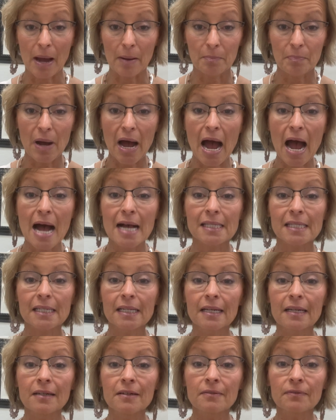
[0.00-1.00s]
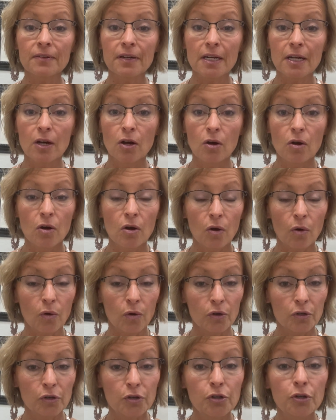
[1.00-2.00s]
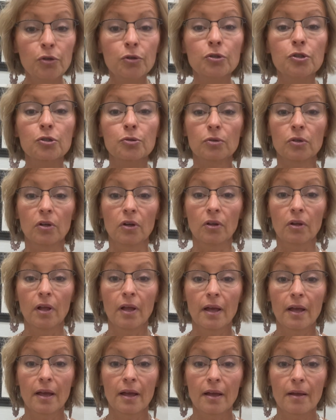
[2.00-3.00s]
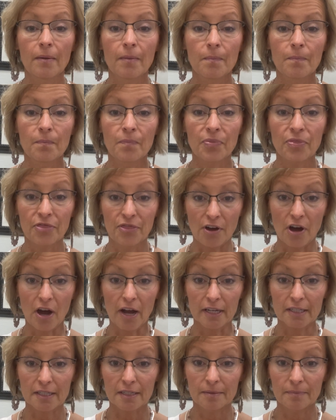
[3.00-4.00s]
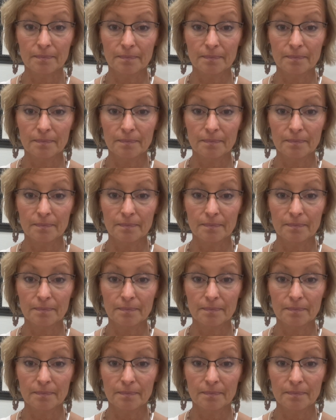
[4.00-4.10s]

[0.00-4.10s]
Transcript: positive or neutral thought.